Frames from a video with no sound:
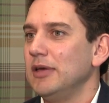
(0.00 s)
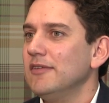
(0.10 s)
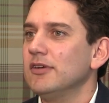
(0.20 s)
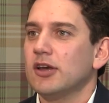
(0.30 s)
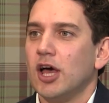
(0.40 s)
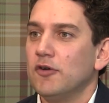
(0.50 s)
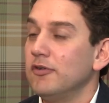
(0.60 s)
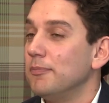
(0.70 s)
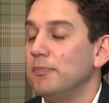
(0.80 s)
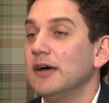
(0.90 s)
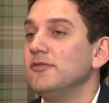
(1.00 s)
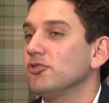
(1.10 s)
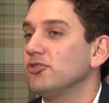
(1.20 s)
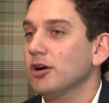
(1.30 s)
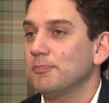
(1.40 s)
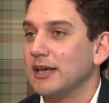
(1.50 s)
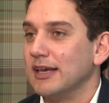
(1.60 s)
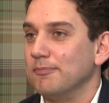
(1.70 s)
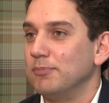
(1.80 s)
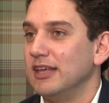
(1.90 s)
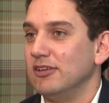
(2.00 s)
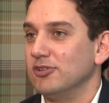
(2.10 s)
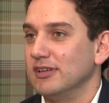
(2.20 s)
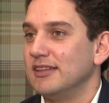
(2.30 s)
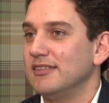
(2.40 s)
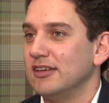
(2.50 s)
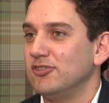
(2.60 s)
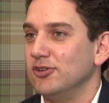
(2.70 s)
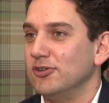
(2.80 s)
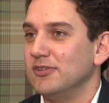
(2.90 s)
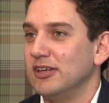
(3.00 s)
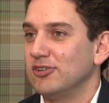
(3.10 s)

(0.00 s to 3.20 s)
even over and above your stock picking potential that you